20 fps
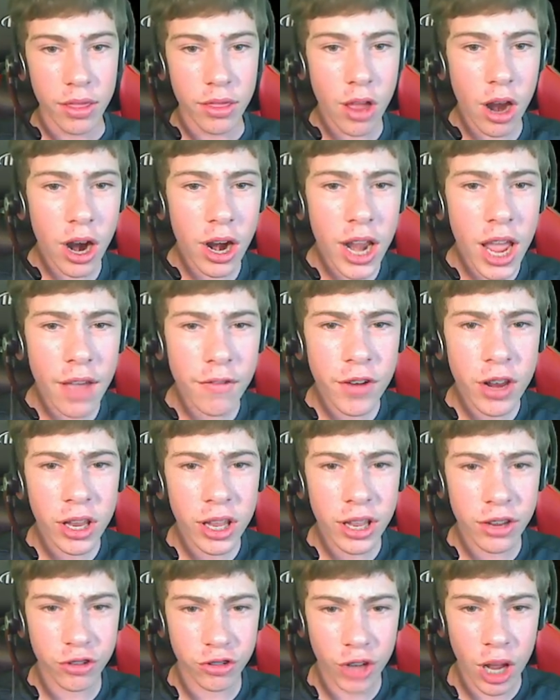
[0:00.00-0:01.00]
There are
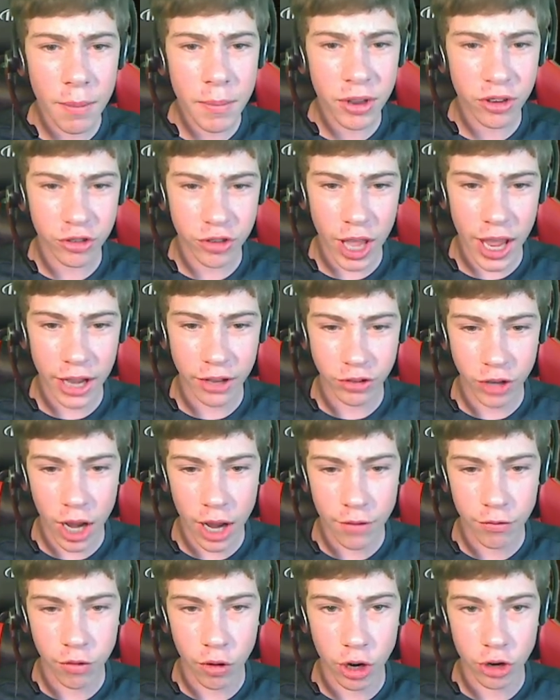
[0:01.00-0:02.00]
definitely some mistakes,
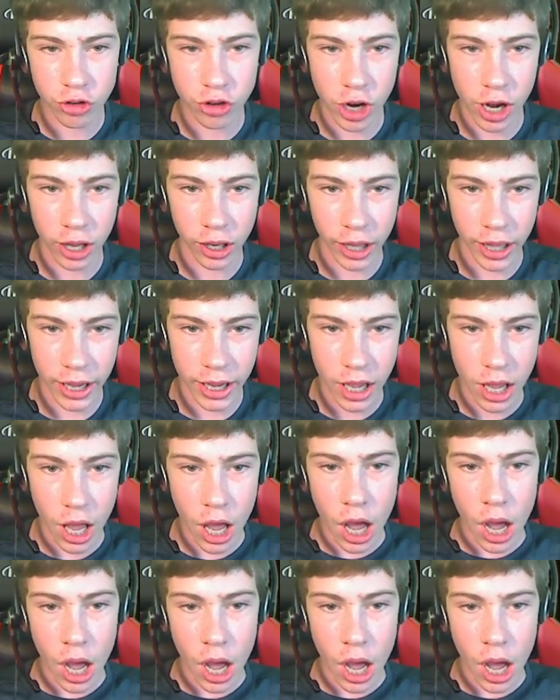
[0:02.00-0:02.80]
unfortunately.